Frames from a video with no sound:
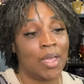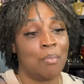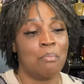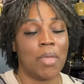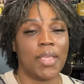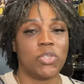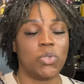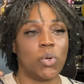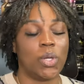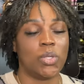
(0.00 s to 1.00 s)
make
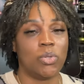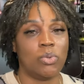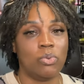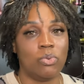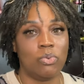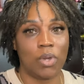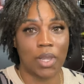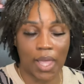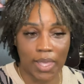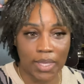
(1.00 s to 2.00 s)
sure you
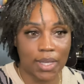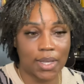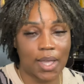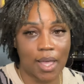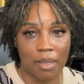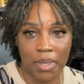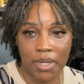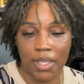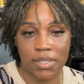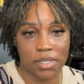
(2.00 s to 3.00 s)
like, comment,
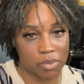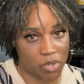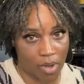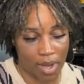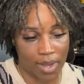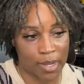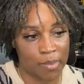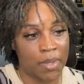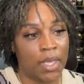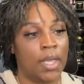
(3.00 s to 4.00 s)
and subscribe.
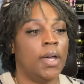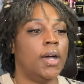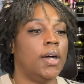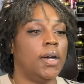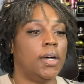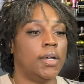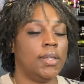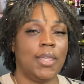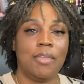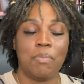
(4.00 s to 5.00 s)

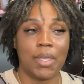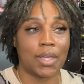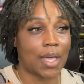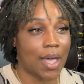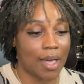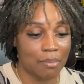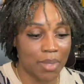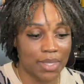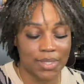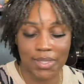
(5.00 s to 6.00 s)
Leave me a
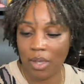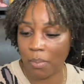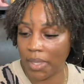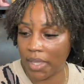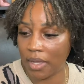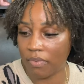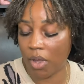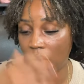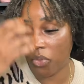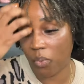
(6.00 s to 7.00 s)
comment. Tell me of
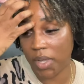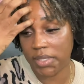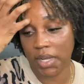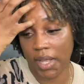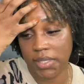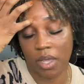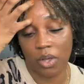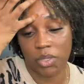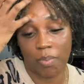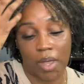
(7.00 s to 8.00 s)
all the ones that I
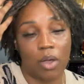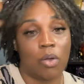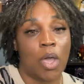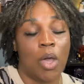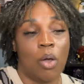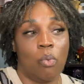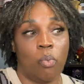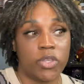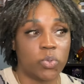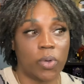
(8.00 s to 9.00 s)
talked about,
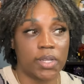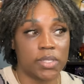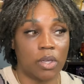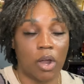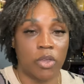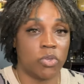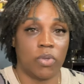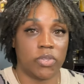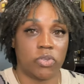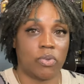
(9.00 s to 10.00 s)
which one are you
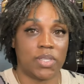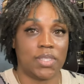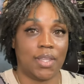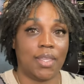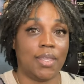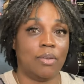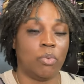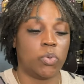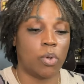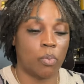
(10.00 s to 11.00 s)
interested in?
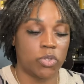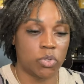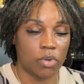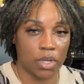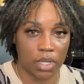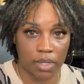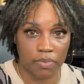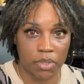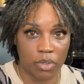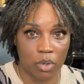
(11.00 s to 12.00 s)
Which one would you love
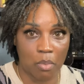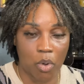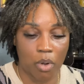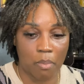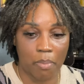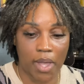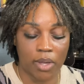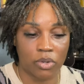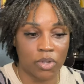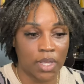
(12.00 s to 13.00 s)
to know more
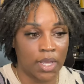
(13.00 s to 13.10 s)
about?